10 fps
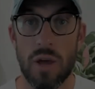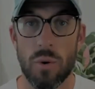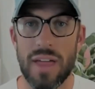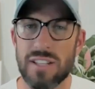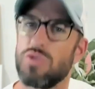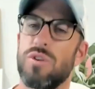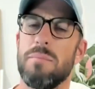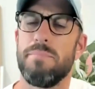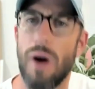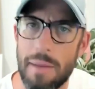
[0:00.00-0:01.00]
without just trying to
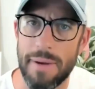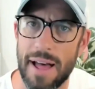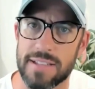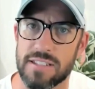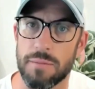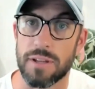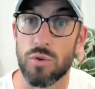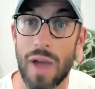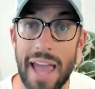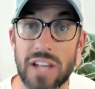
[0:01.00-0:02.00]
bypass something,
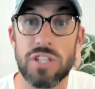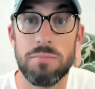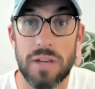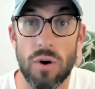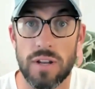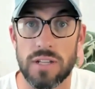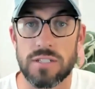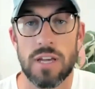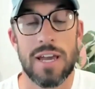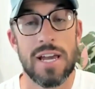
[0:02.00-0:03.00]
to actually be
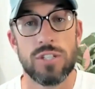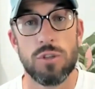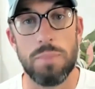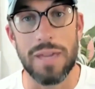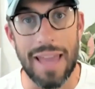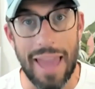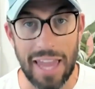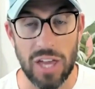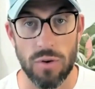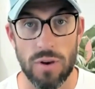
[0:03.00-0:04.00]
honest, to be
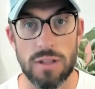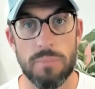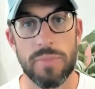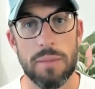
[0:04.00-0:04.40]
accurate.